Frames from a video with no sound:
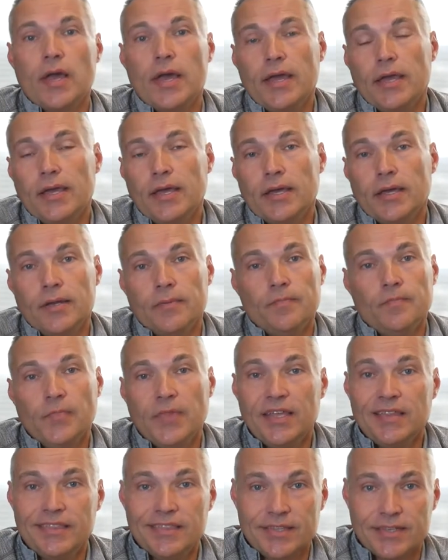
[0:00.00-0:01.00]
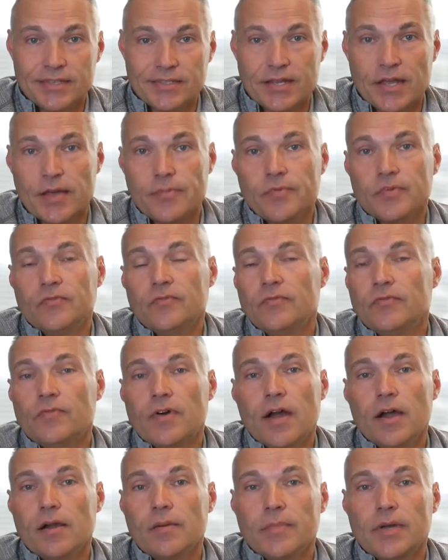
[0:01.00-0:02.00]
And in this type of
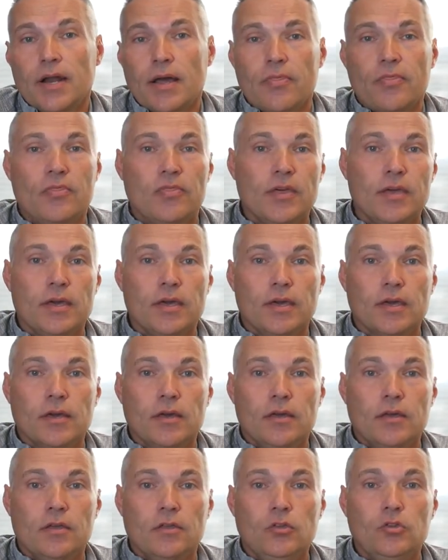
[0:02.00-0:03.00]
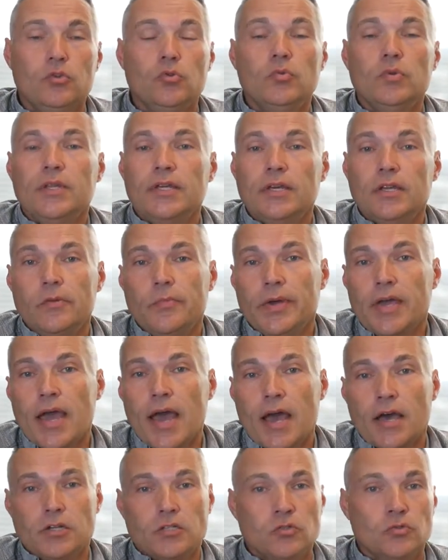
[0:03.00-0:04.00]
environment, I think you need to be
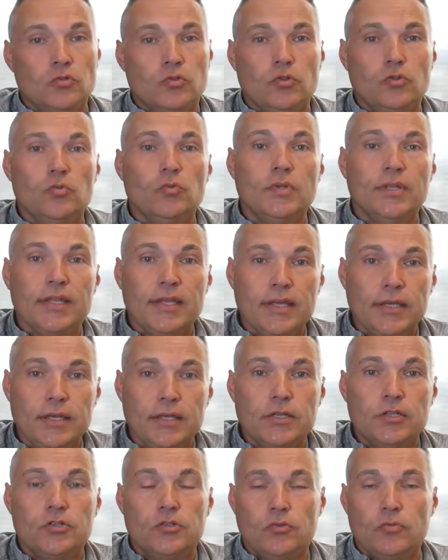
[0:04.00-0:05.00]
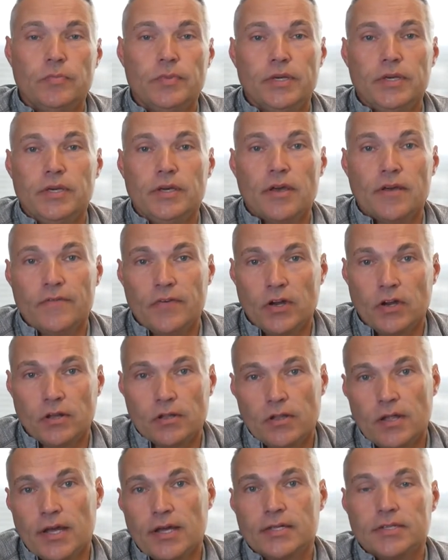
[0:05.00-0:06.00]
agile. You need to be a very
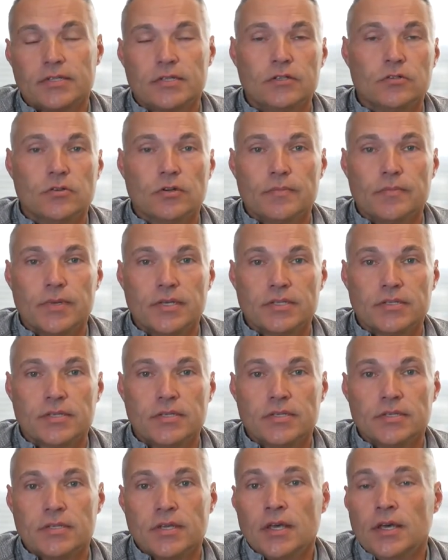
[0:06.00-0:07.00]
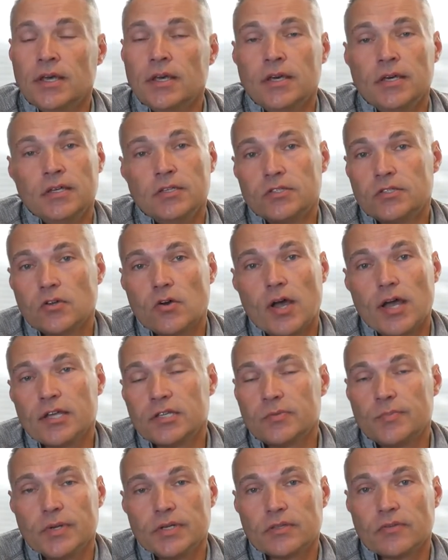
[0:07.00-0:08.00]
client-centric business. And so I
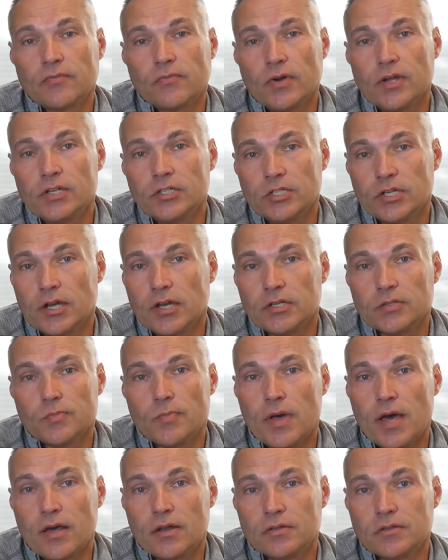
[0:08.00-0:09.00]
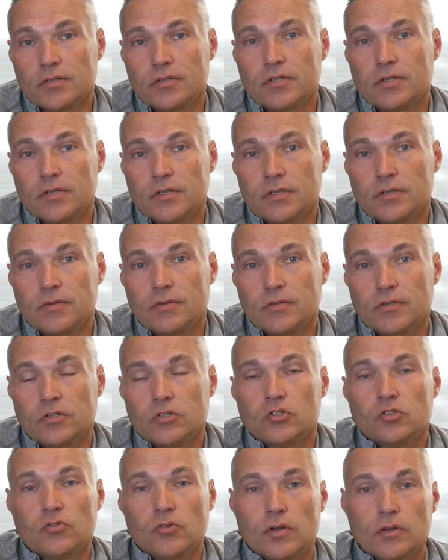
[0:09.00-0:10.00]
expect the franchise models to
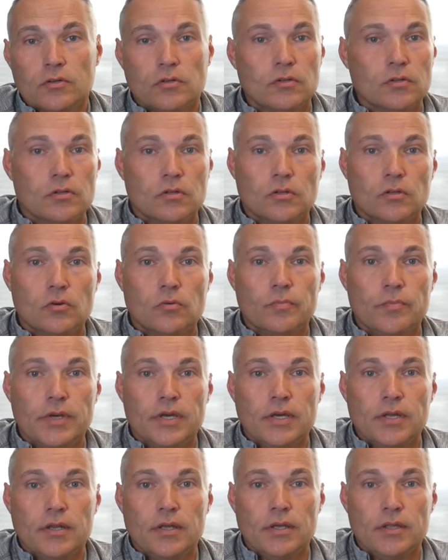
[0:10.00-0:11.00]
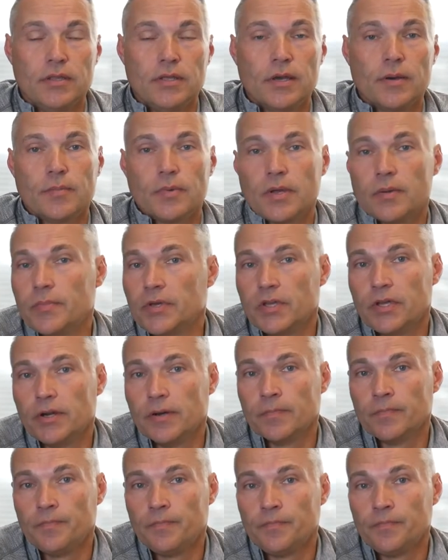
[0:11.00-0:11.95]
struggle a little bit in the upcoming year.